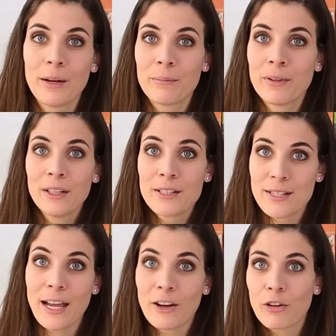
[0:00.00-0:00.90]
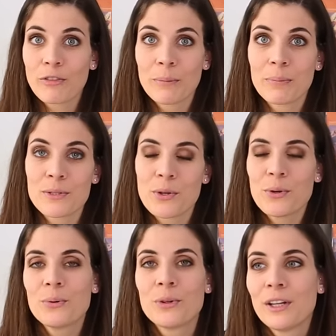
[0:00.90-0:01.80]
I'm scared of the
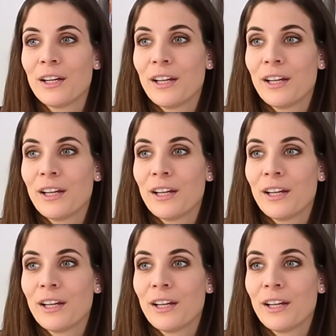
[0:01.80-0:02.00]
puzzle.